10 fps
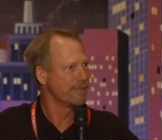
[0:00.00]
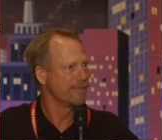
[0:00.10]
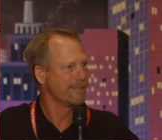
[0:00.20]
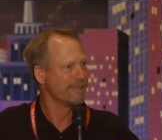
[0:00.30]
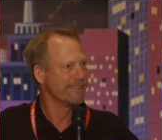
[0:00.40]

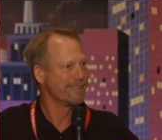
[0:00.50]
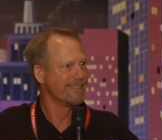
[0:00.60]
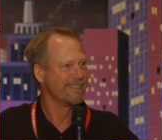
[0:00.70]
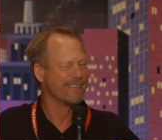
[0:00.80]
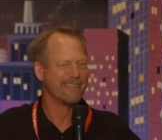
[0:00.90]

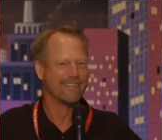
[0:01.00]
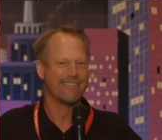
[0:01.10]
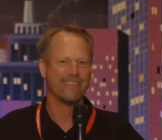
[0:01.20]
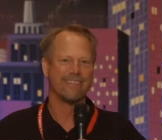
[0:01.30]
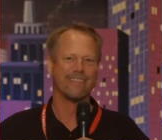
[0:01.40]

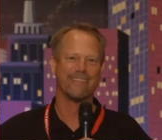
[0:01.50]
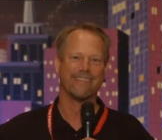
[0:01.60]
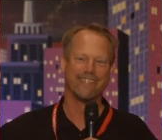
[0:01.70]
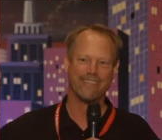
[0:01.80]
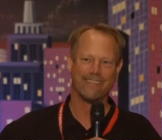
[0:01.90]

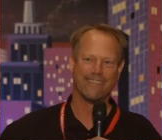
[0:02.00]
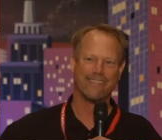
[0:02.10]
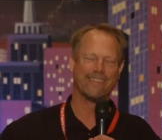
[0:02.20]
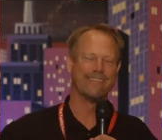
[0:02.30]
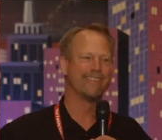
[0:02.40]

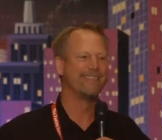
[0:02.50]
Nobody speaks.